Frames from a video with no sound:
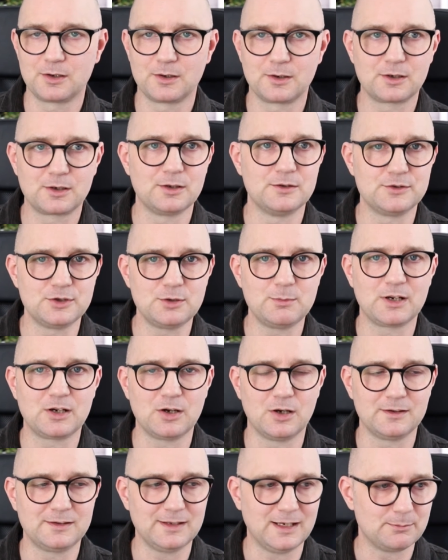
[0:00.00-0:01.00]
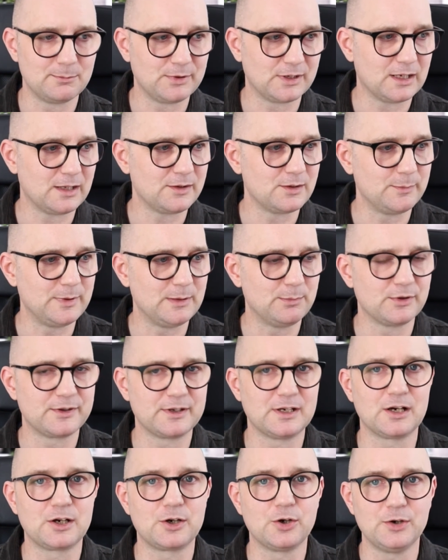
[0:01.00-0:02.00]
consuming content, but other people that
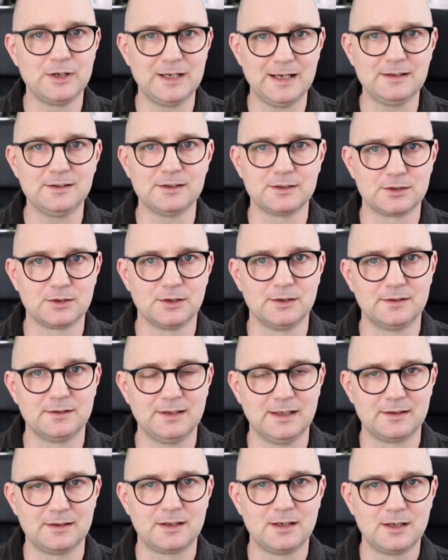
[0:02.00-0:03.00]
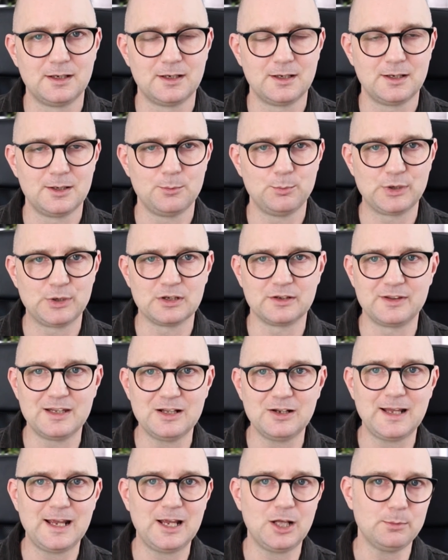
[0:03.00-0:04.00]
are creating content, because they'll
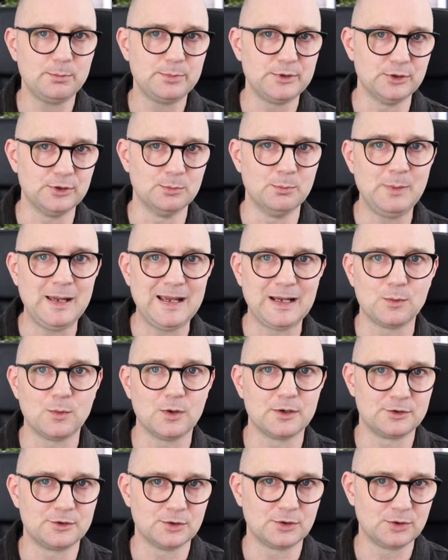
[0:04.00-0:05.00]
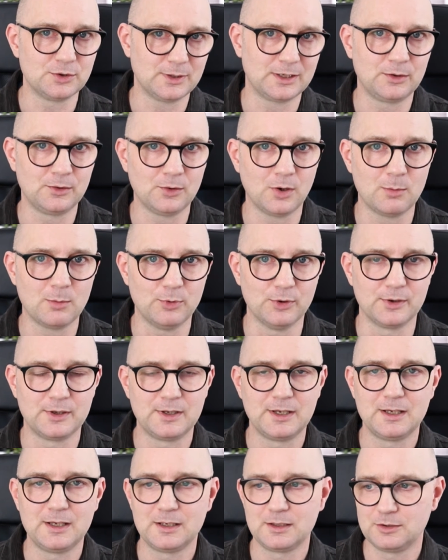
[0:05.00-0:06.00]
help you make what you're doing normal.
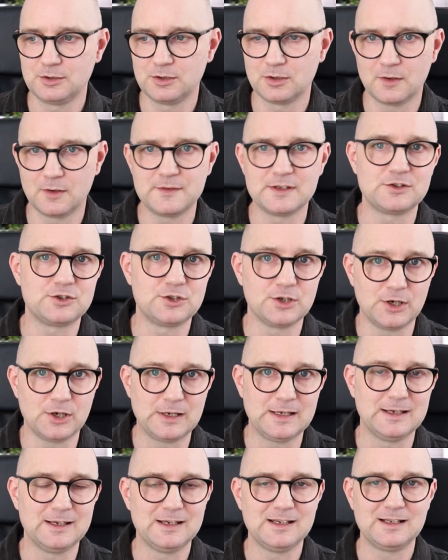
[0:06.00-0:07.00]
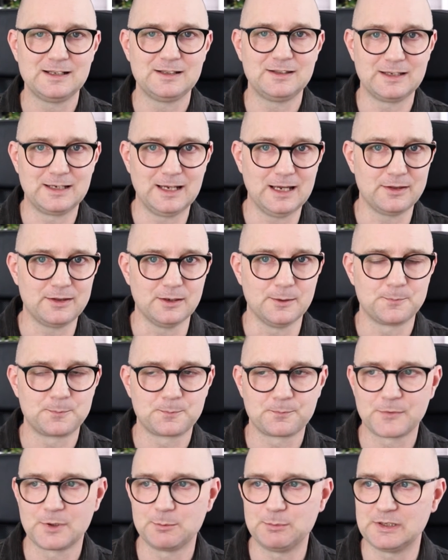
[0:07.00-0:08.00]
You're on this journey together.
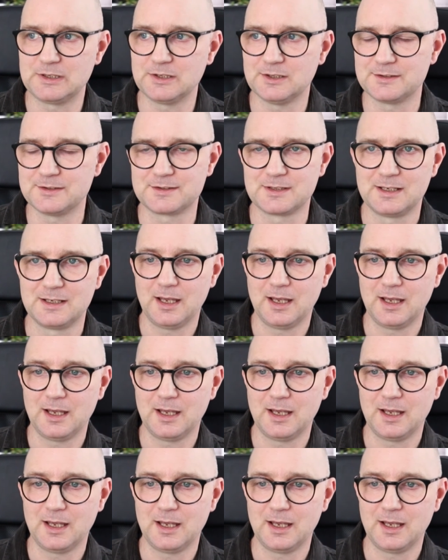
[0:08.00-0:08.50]
Because